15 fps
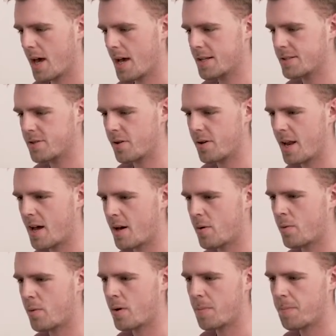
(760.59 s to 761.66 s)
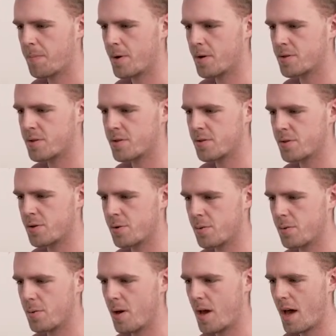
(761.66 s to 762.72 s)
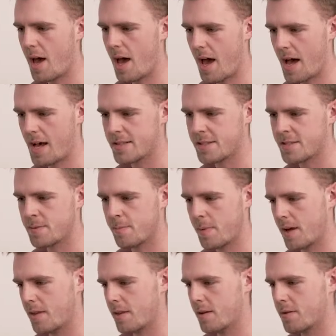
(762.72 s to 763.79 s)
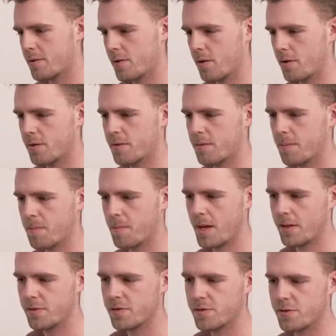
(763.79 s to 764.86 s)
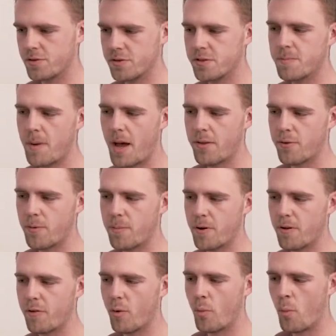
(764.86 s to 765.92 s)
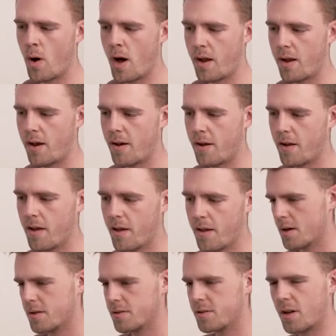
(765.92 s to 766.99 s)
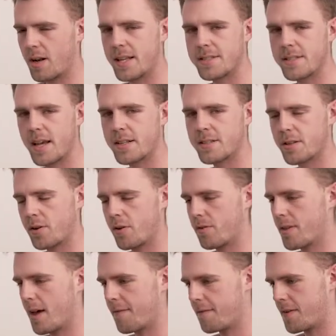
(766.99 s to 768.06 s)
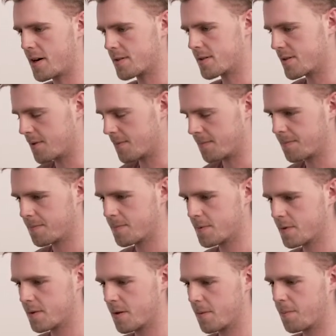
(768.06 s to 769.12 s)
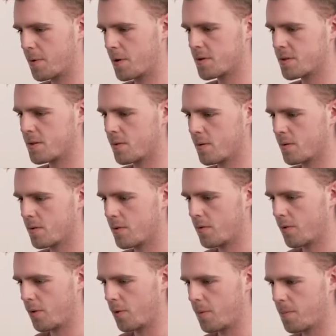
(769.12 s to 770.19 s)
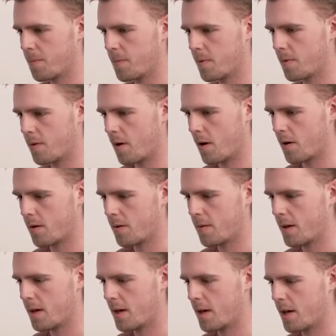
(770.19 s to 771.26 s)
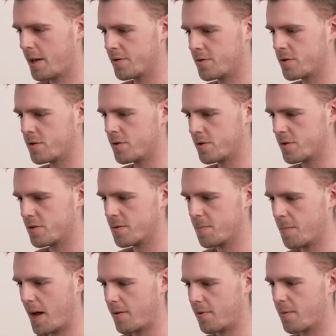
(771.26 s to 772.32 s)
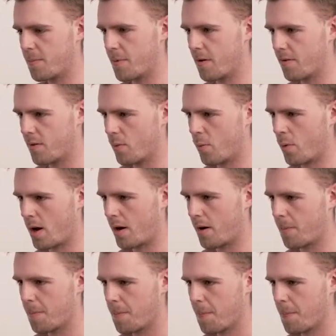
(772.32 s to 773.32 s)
And so now person2 has a method called introduce bound to person1. So let's execute that function. So person2 dot introduce bound to person1.